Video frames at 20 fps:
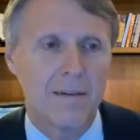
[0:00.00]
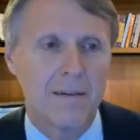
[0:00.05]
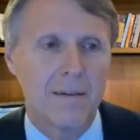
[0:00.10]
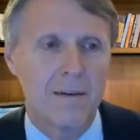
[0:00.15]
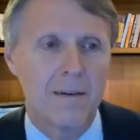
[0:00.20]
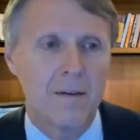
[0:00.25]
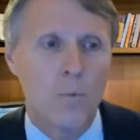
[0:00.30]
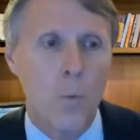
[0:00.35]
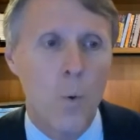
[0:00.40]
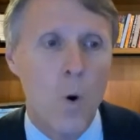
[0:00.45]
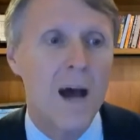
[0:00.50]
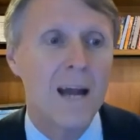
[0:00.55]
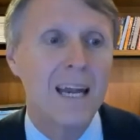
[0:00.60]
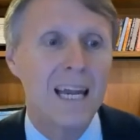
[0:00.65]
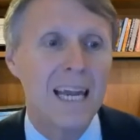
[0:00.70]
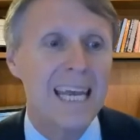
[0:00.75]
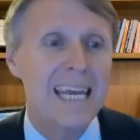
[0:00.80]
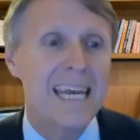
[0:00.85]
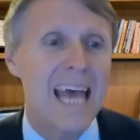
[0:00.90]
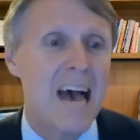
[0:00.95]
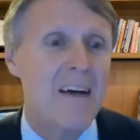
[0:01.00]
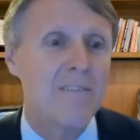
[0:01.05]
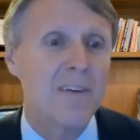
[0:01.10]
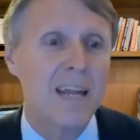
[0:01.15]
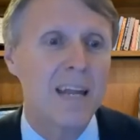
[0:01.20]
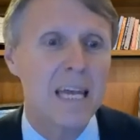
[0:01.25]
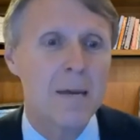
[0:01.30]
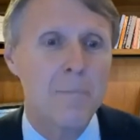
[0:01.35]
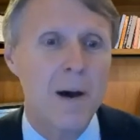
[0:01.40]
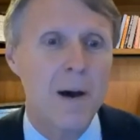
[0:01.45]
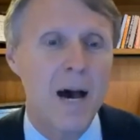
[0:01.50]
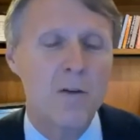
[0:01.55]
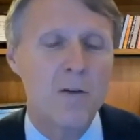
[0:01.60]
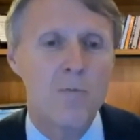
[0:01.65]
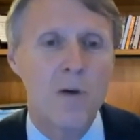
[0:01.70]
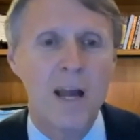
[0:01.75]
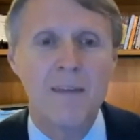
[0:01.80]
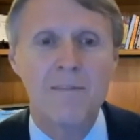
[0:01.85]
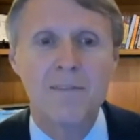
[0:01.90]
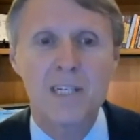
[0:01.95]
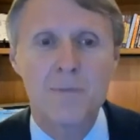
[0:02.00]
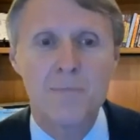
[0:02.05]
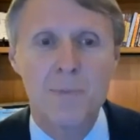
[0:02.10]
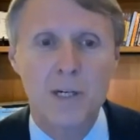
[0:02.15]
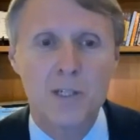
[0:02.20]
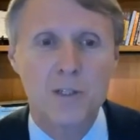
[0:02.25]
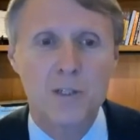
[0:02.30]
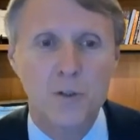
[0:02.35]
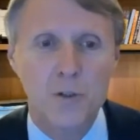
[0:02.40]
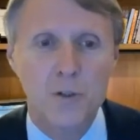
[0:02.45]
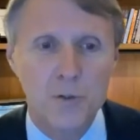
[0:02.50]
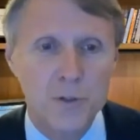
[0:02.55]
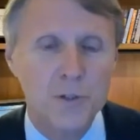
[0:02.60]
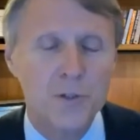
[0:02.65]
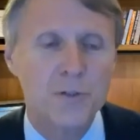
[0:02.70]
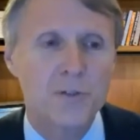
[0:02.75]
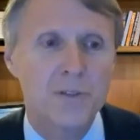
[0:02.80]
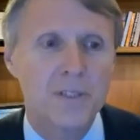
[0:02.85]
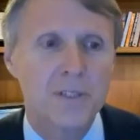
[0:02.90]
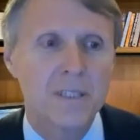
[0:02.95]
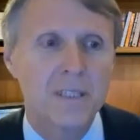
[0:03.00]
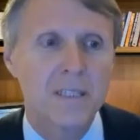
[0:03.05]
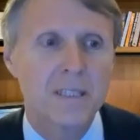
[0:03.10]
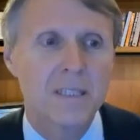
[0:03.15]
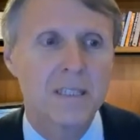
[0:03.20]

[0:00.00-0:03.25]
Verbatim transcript: One, lean heavily upon relevant spiritual truths,